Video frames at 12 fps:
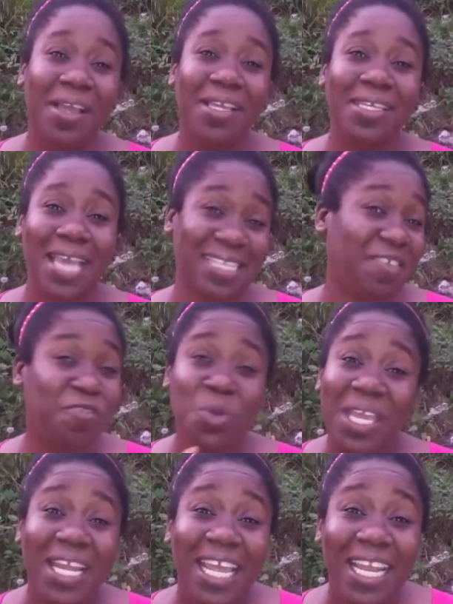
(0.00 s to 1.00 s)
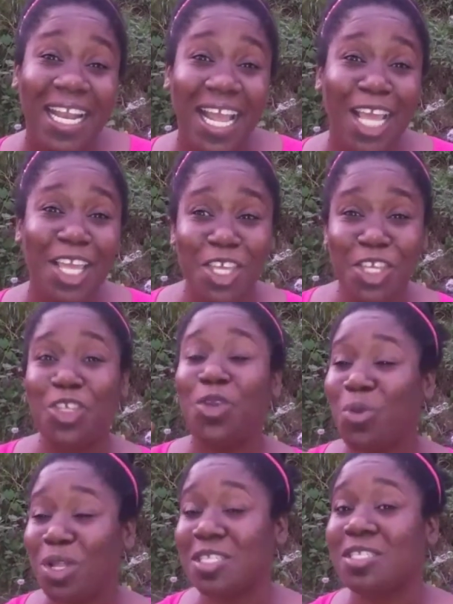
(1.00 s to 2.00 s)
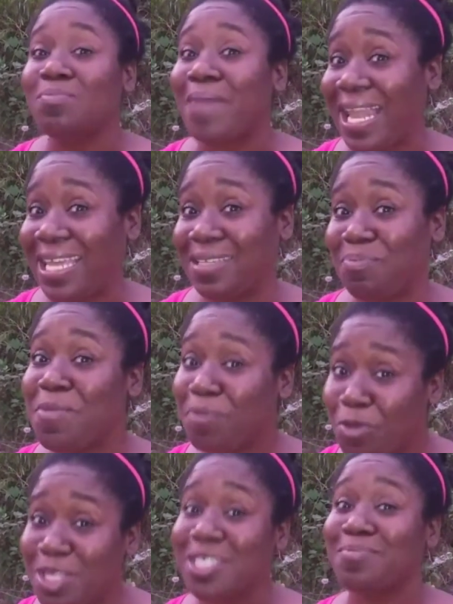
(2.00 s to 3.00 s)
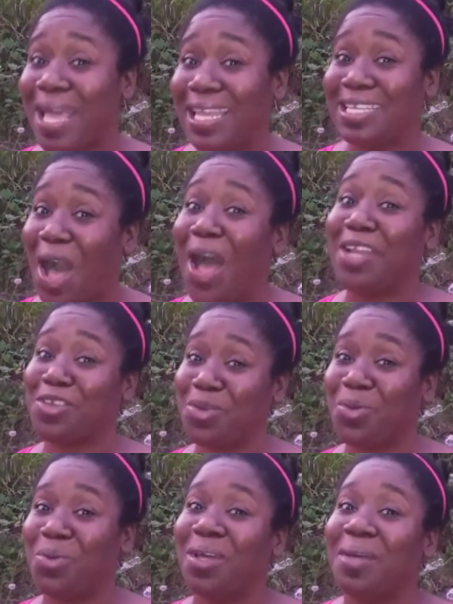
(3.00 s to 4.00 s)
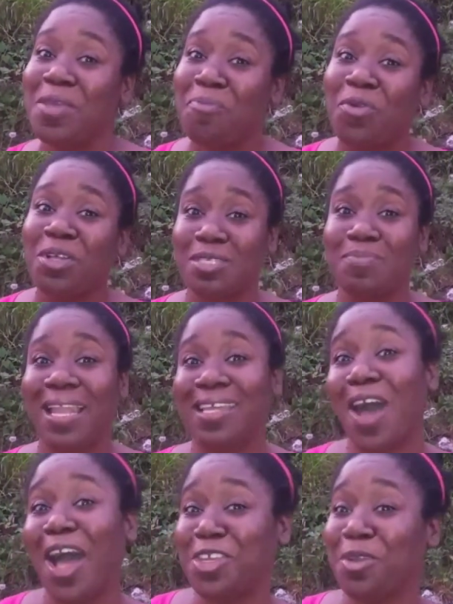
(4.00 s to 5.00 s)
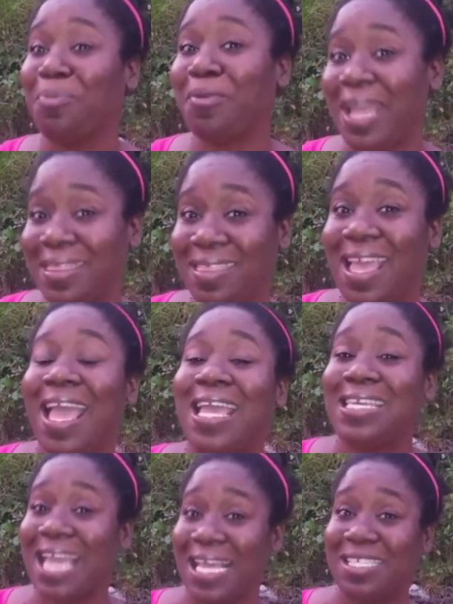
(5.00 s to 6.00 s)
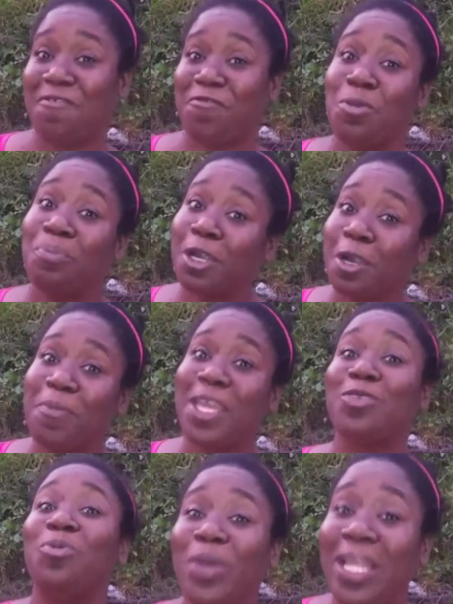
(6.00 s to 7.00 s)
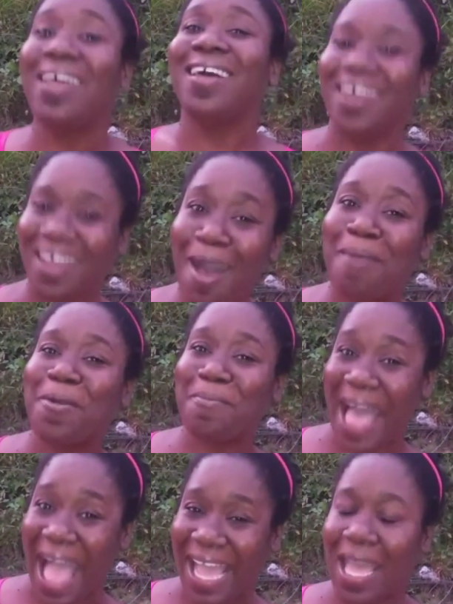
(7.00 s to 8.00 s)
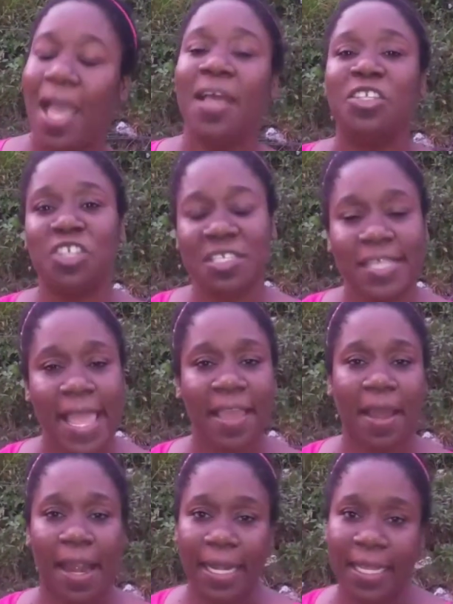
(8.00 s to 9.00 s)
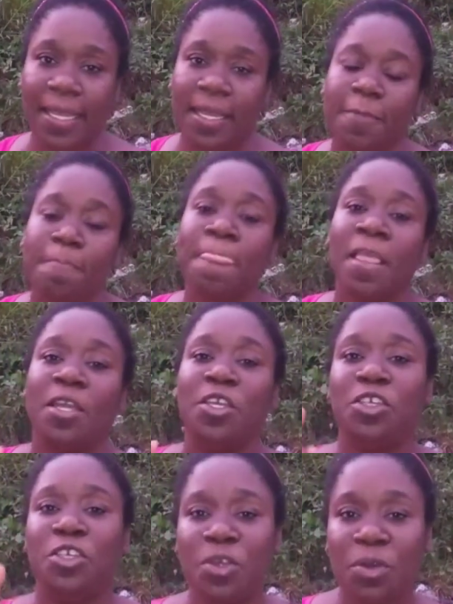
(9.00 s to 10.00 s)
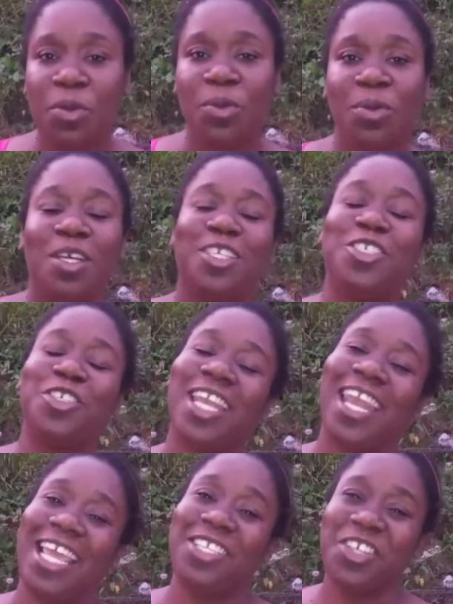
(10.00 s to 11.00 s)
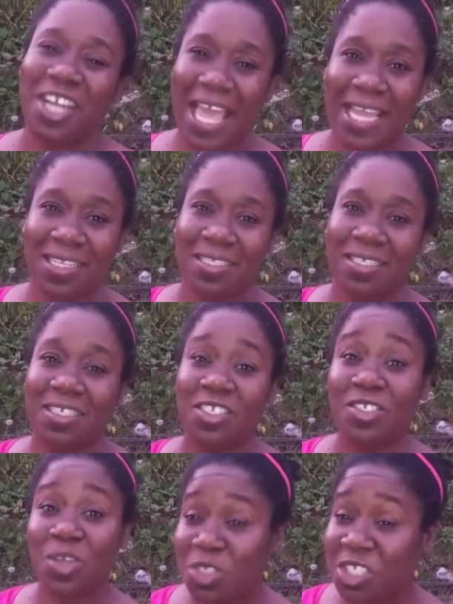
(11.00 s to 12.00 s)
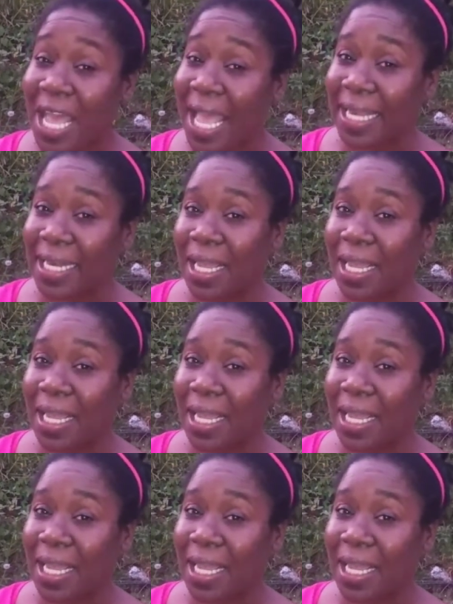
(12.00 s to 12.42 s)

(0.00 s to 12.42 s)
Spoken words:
yes, if you eat it, you will smell it. People will smell it on you. People will smell it on your breath. Yes, if you burp, it will come up back. Just like garlic, you should let your light so shine.